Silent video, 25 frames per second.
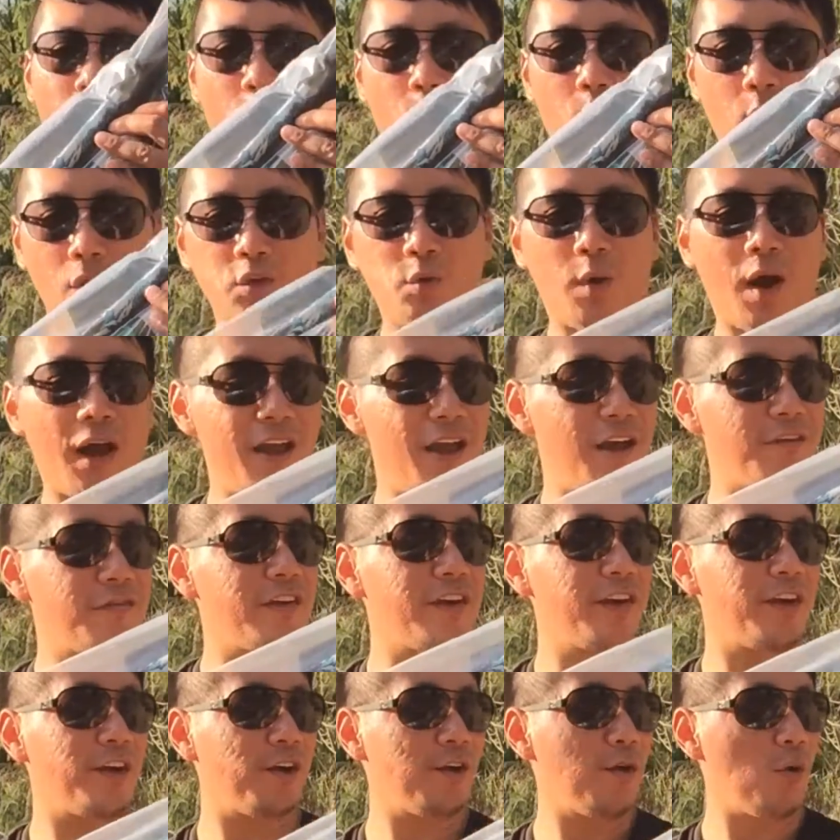What do I have
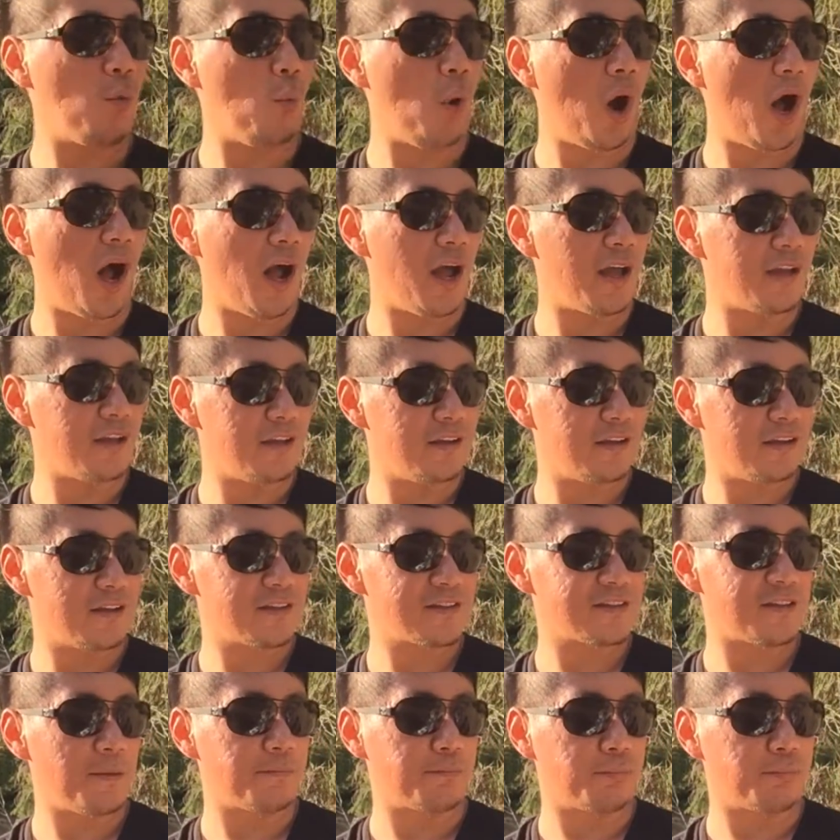here? Why is the